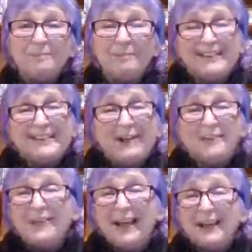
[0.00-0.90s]
But
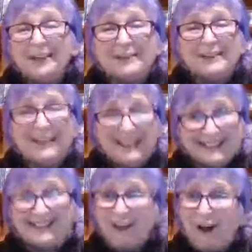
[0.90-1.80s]
sometimes
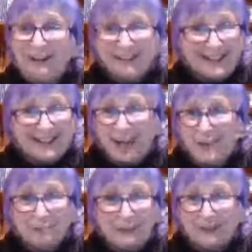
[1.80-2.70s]
it's got to
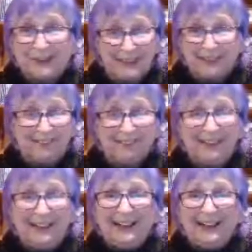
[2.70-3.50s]
get personal.